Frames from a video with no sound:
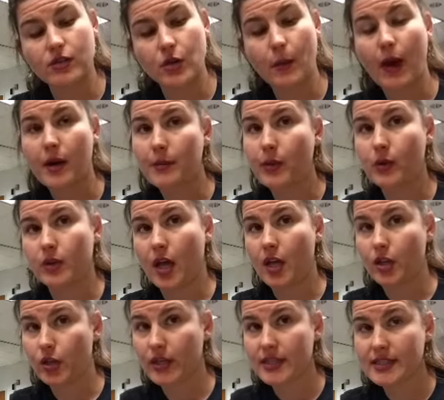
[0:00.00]
stomata pole
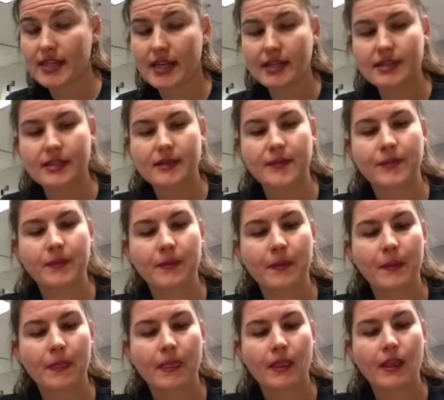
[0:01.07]
not look as nice.
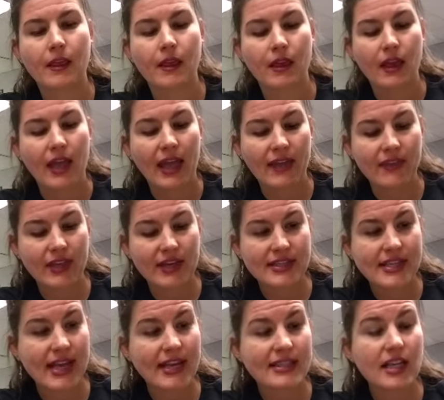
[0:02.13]
And then
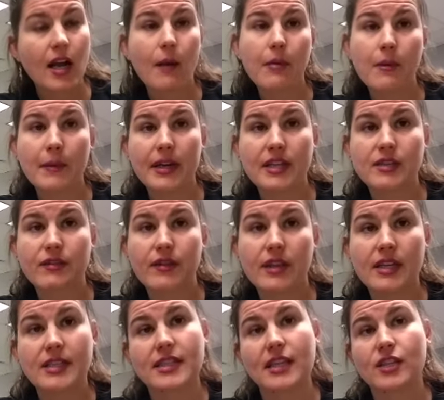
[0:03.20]
it takes a couple minutes for
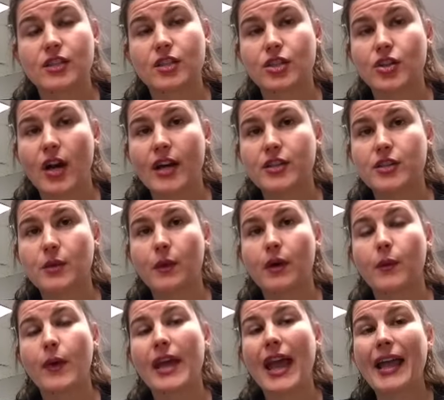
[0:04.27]
these things to dry, so you
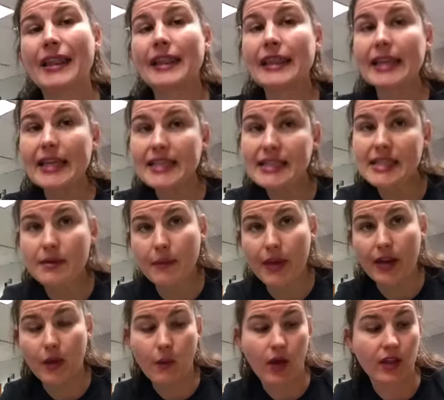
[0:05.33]
want to wait at least a
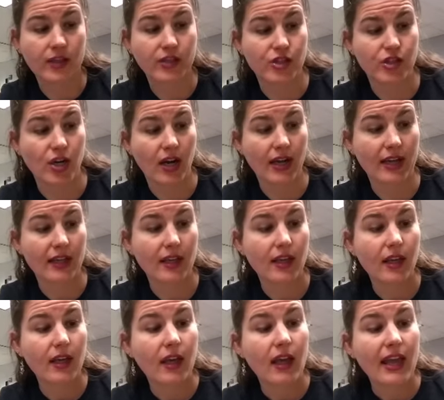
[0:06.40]
minute while it's drying.
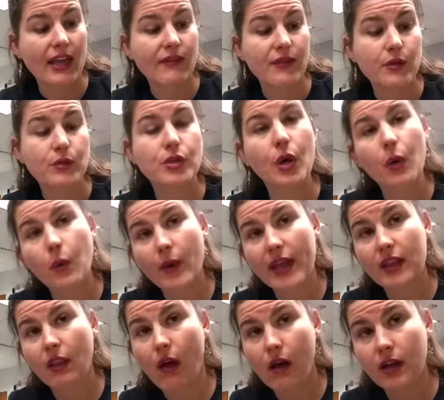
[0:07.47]
If you don't
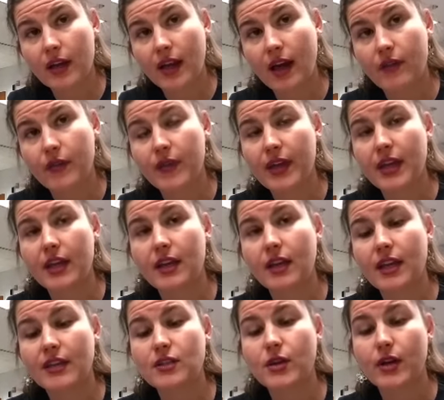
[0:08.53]
wait long enough, then
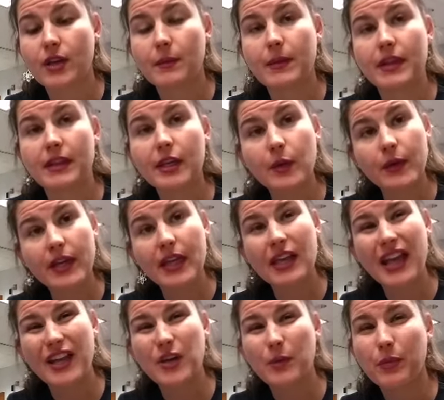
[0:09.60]
it's going to be
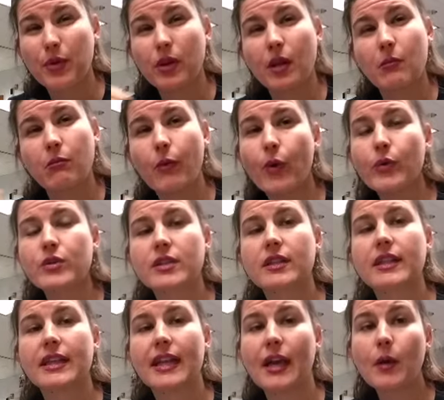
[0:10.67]
liquidy and you'll pull up
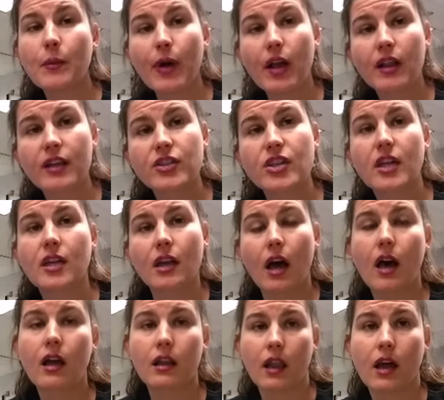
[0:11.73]
mostly nail polish and
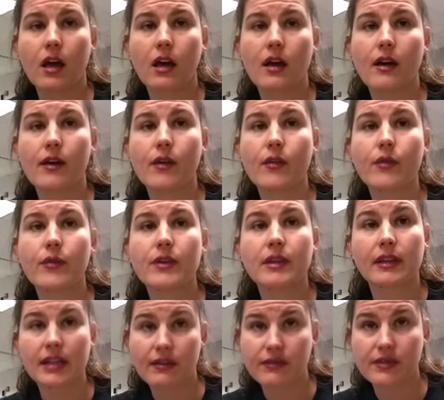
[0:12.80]
not a lot of
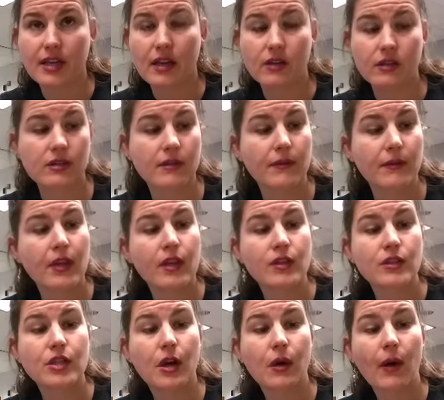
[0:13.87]
leaf cells.
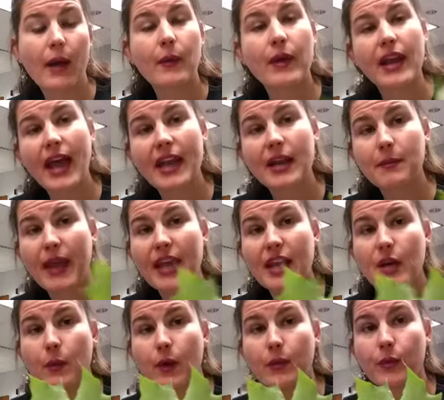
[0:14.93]
So I went ahead and
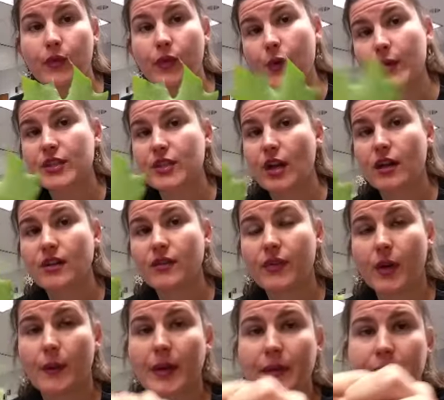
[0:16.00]
painted one before we started
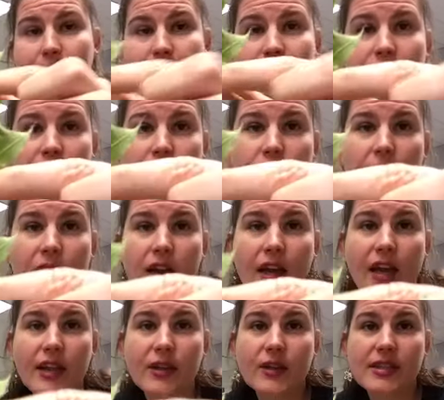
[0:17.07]
filming,
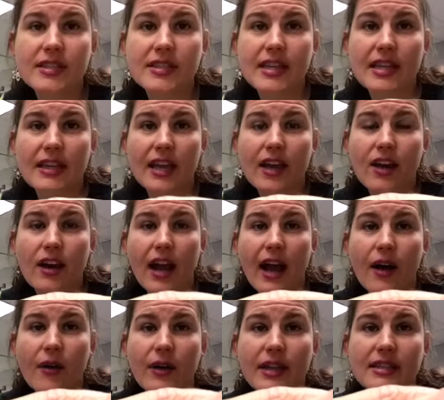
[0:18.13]
and you can see there
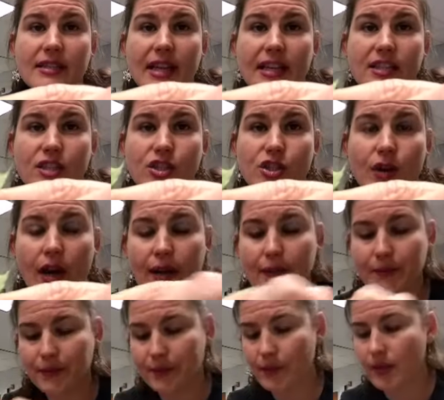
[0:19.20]
how it's nice and dry.
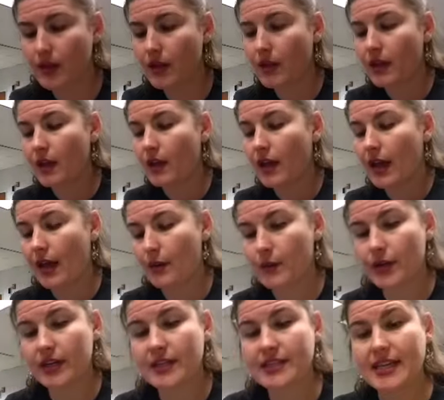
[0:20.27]
And
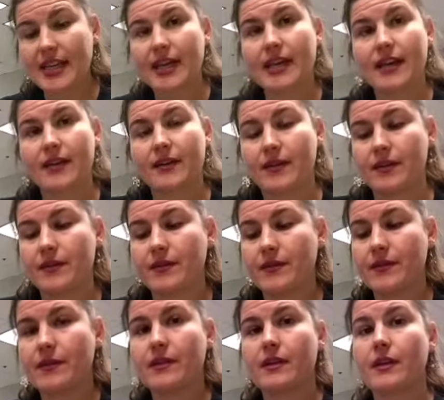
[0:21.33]
we're going to take
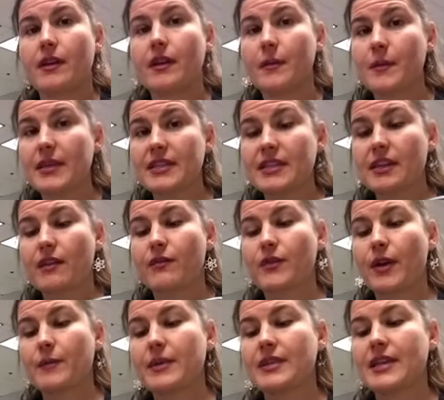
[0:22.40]
a piece of gift
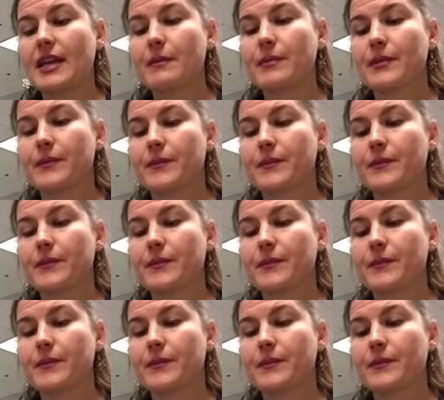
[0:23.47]
wrapping tape,